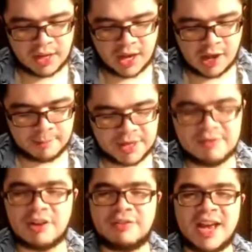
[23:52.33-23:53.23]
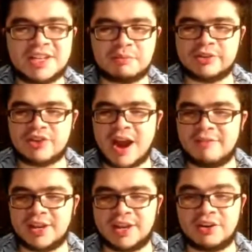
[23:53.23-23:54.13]
Even if he hasn't been
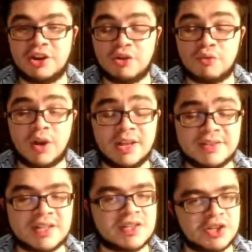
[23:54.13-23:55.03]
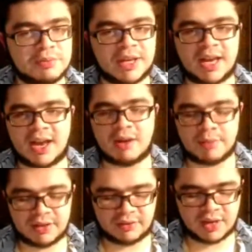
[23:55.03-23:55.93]
driving in runs, he's still been getting on
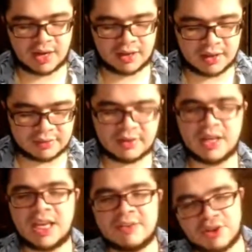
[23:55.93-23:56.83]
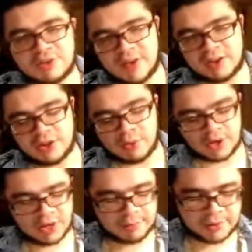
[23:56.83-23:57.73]
base and getting hits, even if at a lower
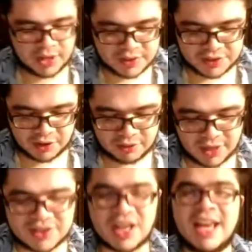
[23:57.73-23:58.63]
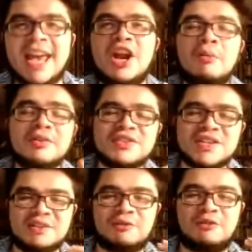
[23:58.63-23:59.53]
clip. So it almost
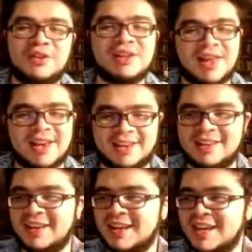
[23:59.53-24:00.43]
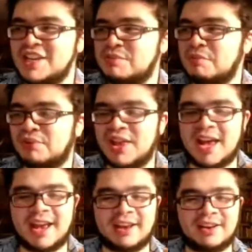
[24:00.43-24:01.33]
doesn't feel like he's been
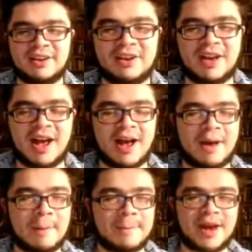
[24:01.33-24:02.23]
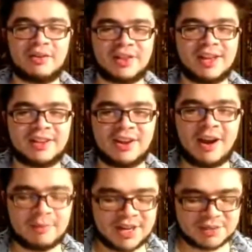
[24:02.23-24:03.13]
playing better lately. You know
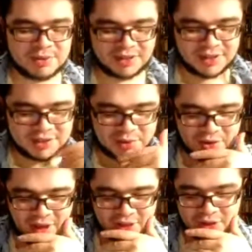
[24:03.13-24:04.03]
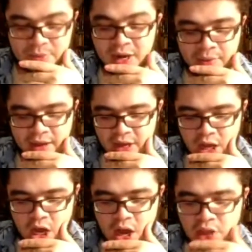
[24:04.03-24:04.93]
what I mean? He's been okay lately. But anyway,
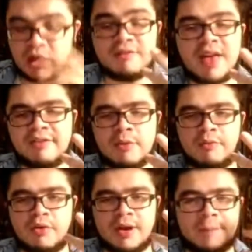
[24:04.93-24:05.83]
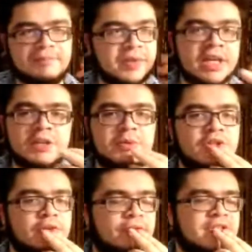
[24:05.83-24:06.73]
love that from Voit. He's been
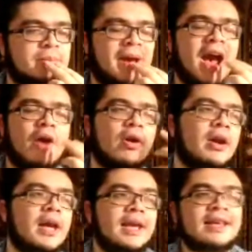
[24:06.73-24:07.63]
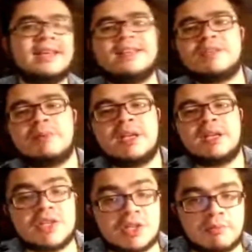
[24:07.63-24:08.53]
due for some power. He's been
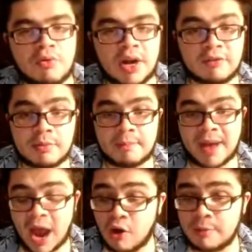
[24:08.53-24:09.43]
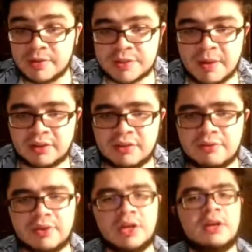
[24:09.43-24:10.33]
disappointing from the power
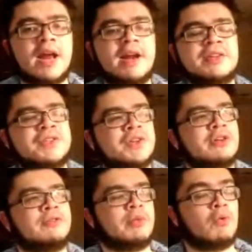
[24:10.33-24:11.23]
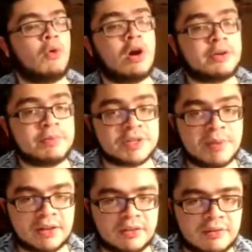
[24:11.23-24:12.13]
perspective, not necessarily from the walk
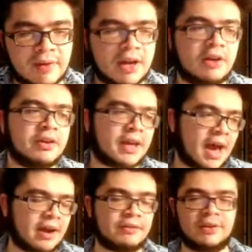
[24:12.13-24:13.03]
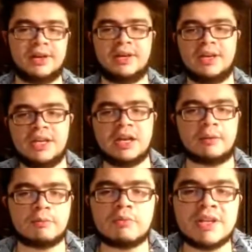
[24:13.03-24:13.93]
perspective. I know he kind of, you
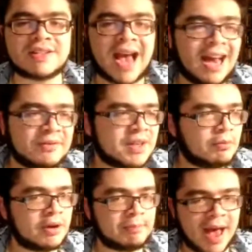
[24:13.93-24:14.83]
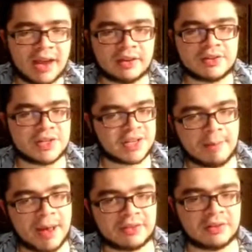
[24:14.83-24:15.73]
know, is kind of somewhat back, just
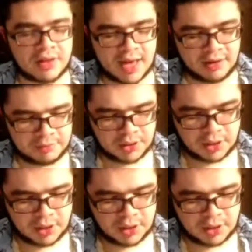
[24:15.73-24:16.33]
got back to the lineup.